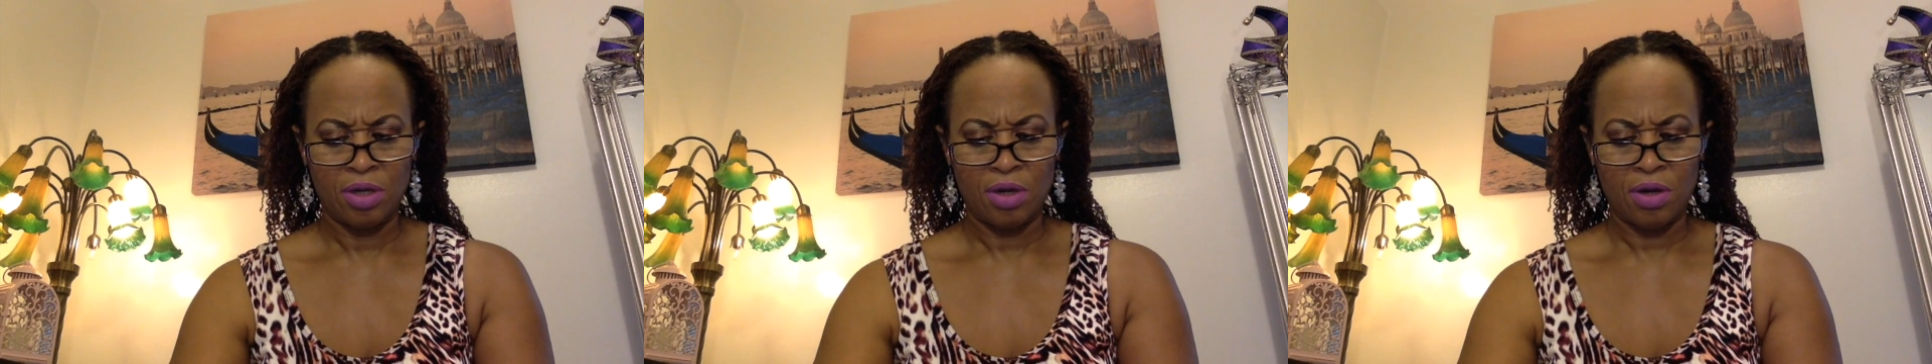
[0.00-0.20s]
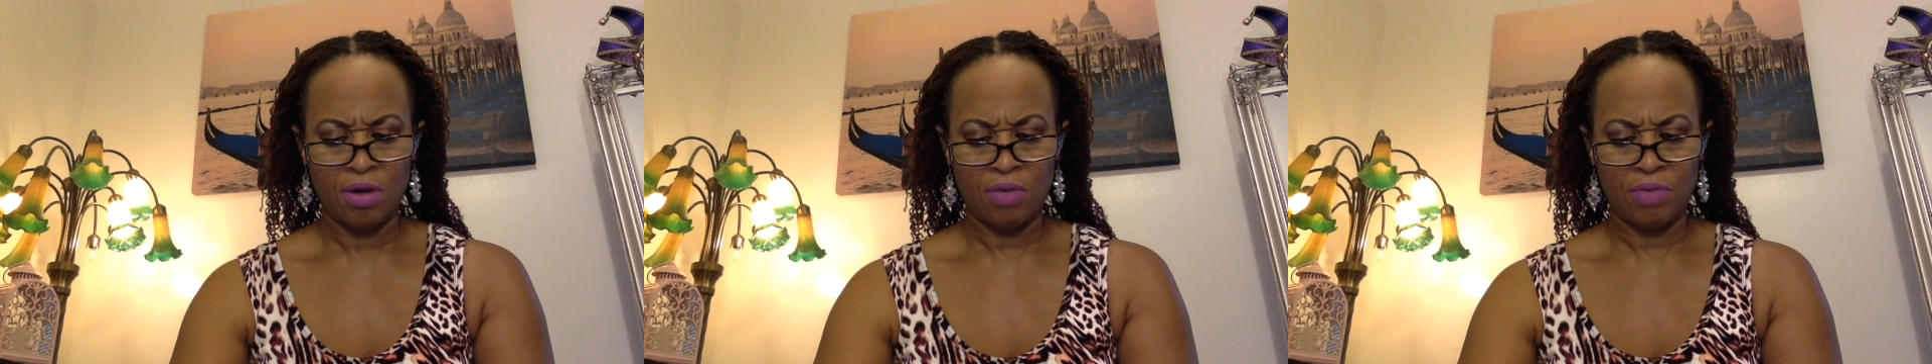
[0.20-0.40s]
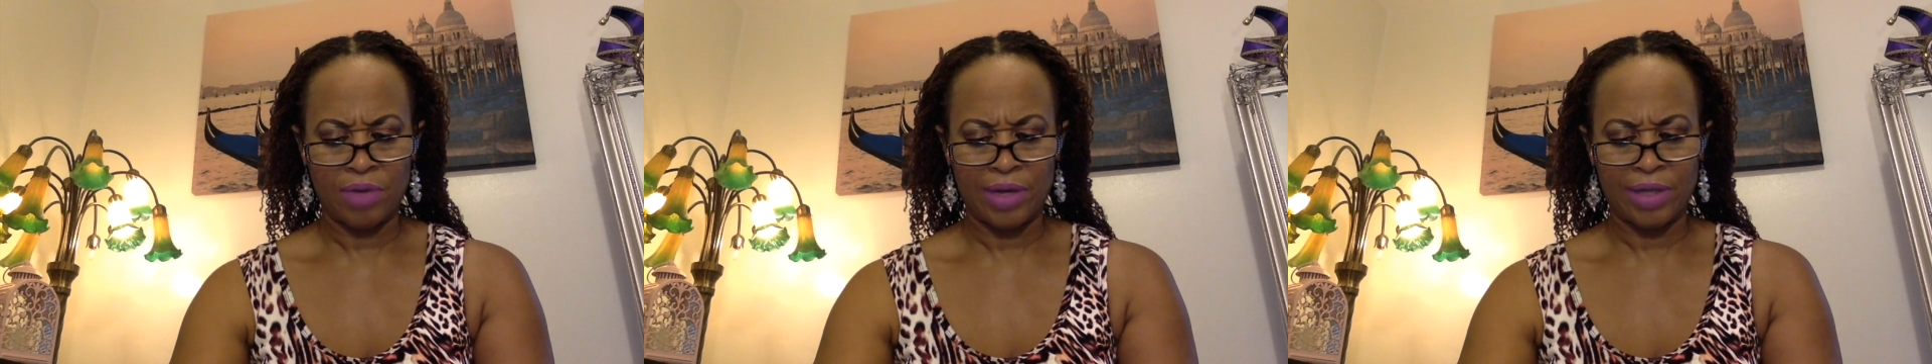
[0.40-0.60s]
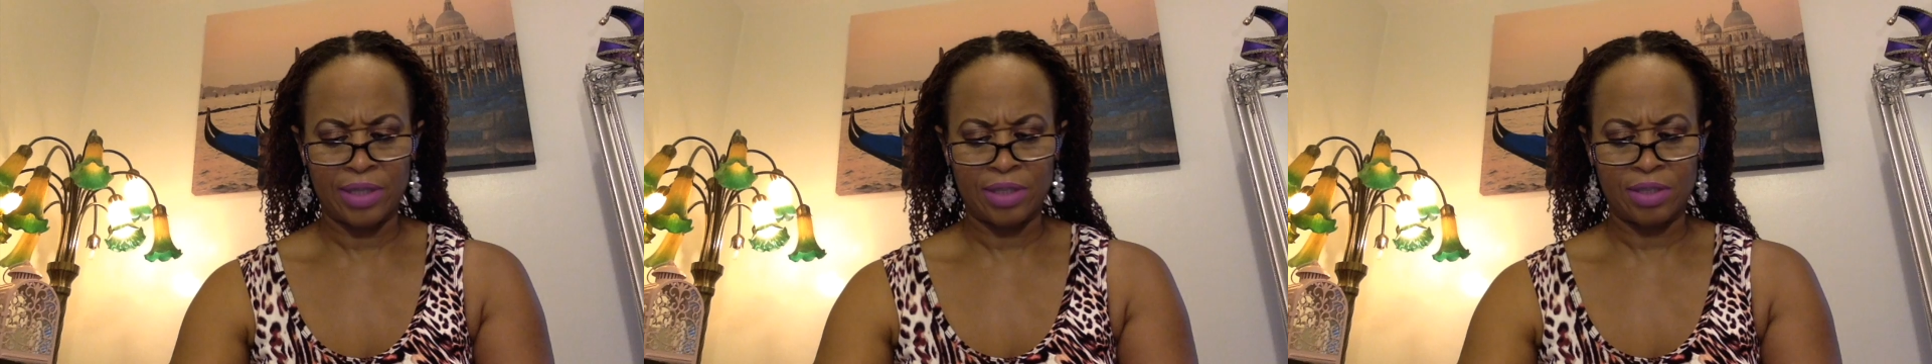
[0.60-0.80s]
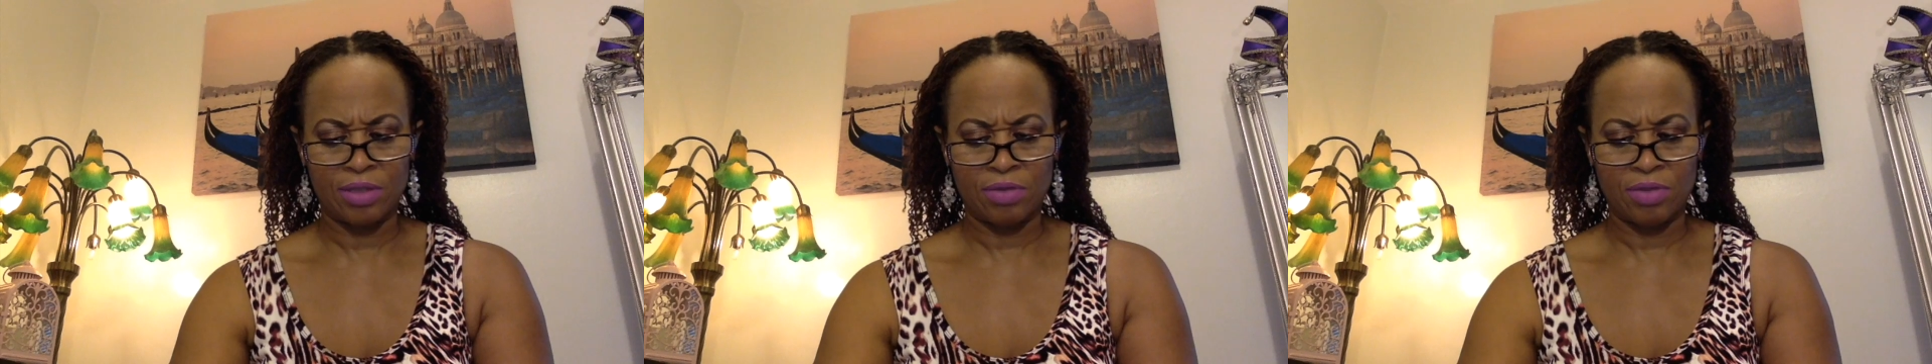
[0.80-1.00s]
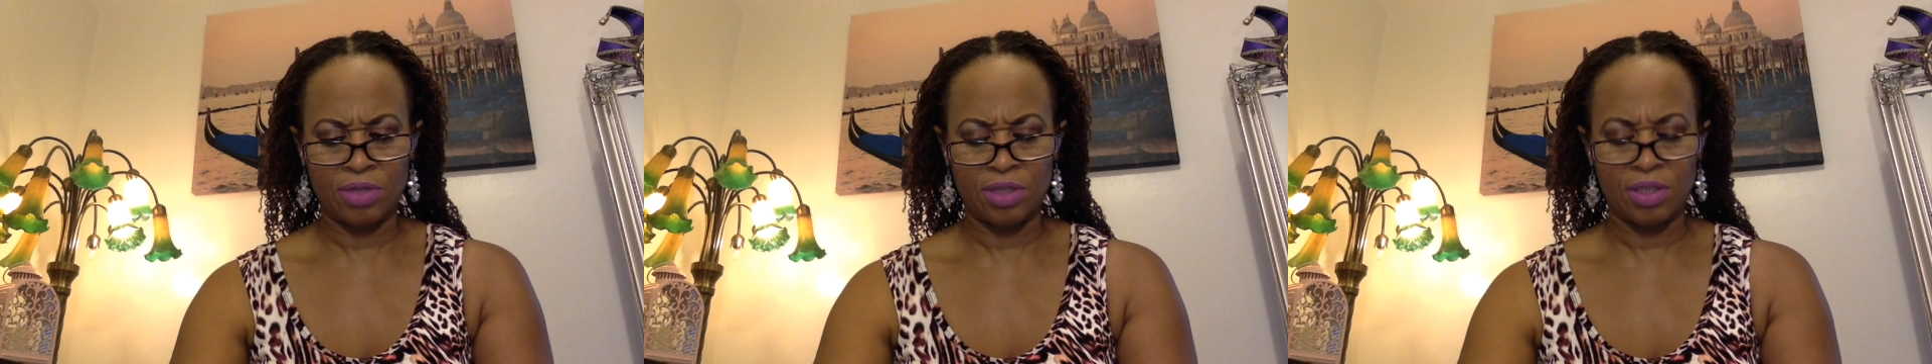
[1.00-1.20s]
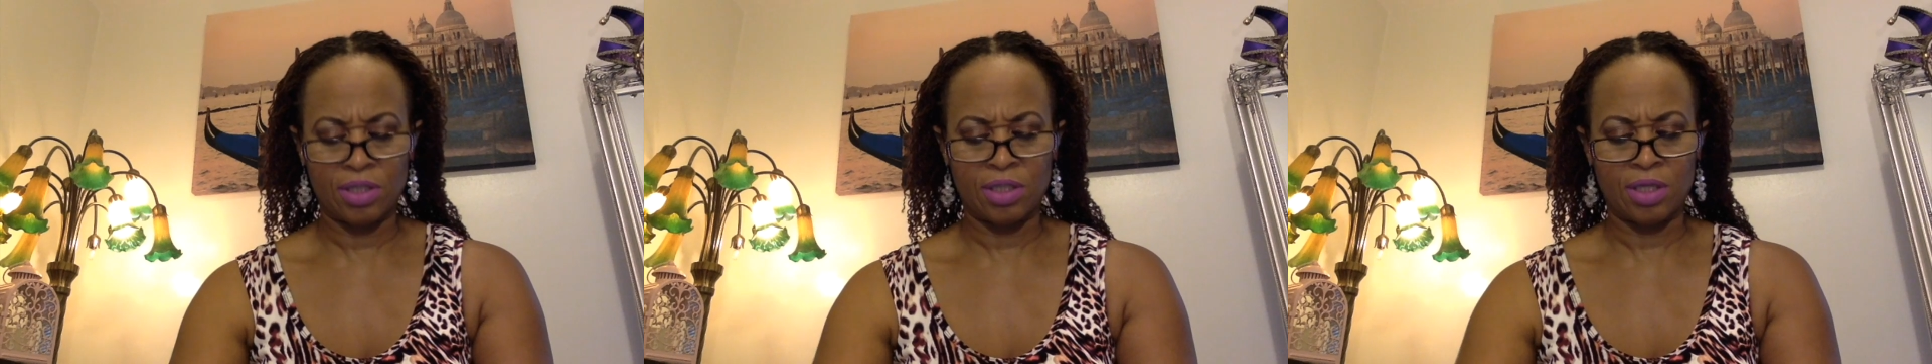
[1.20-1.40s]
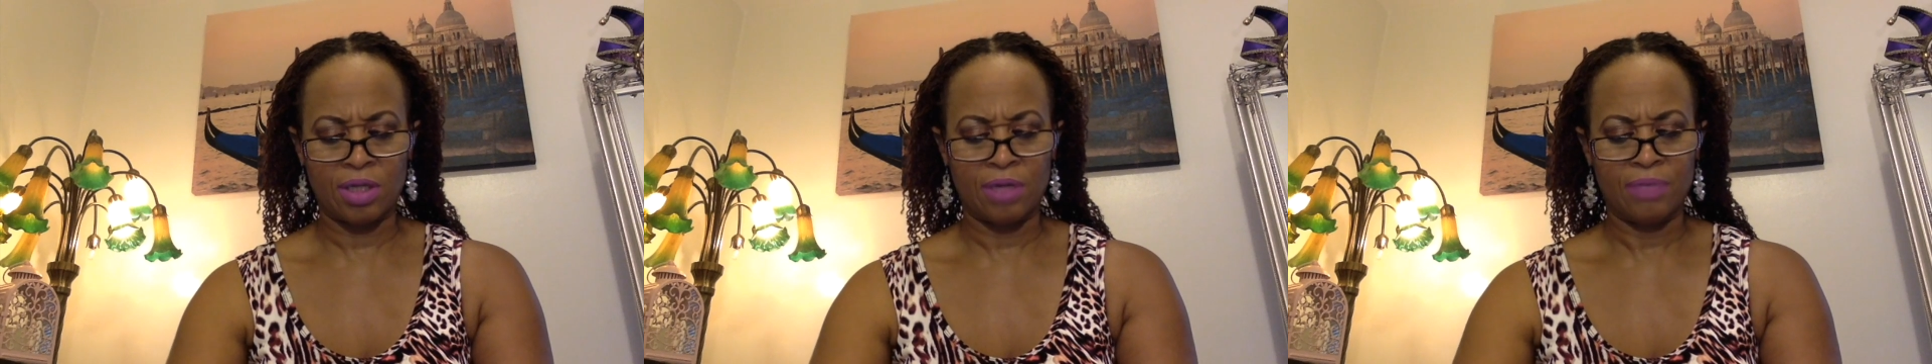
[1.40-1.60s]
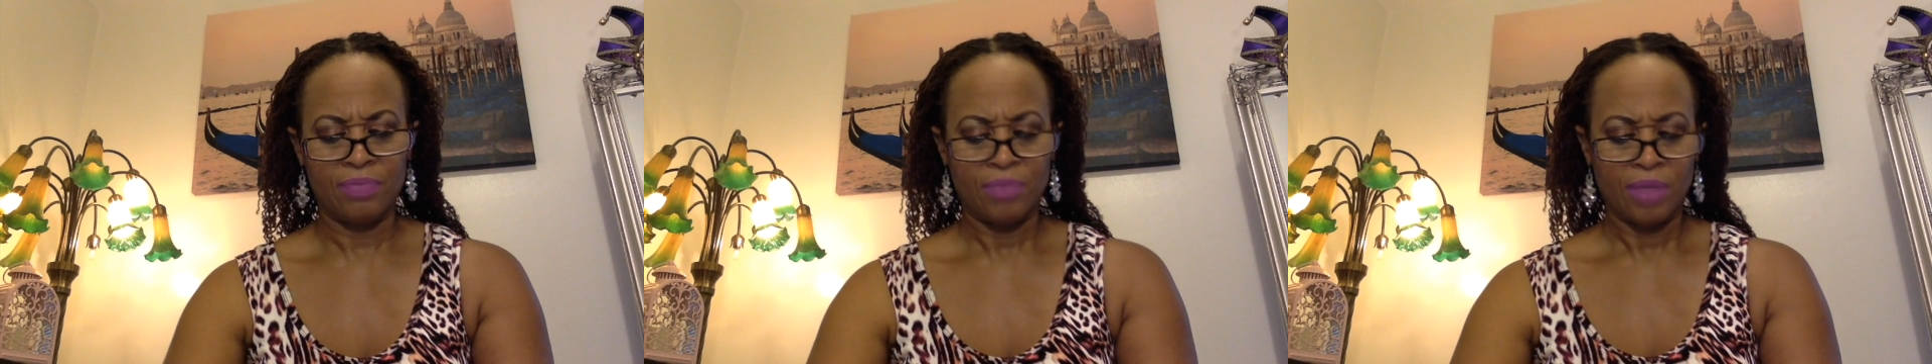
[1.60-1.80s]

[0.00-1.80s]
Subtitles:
All right. And so this is a